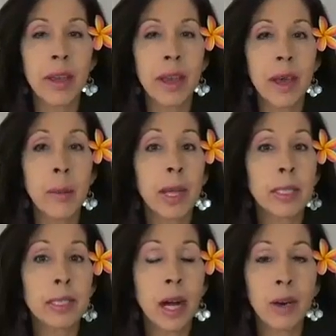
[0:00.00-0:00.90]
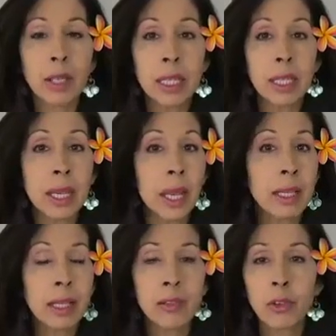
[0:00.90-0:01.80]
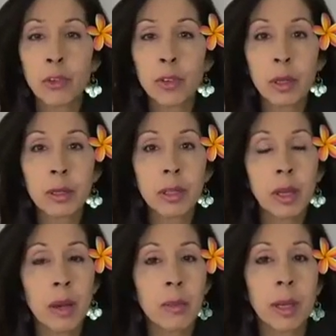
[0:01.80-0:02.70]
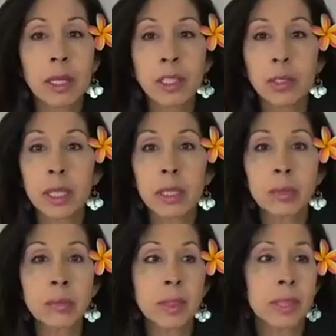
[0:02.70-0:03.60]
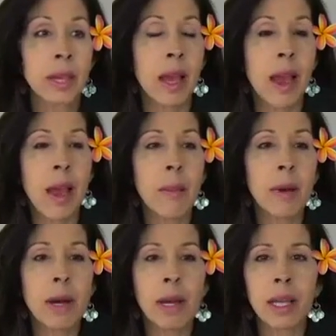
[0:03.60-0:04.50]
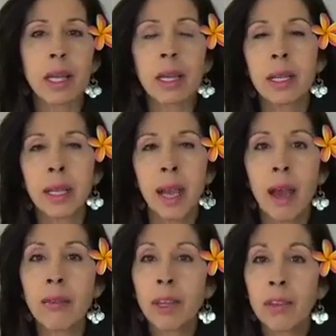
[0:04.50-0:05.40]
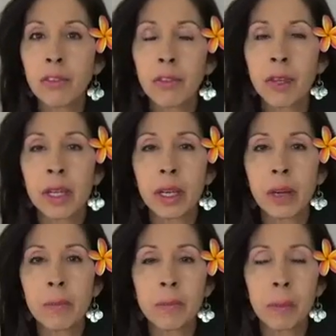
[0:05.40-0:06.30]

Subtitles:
Am I doubting that I can fulfill my dreams? Am I having fear?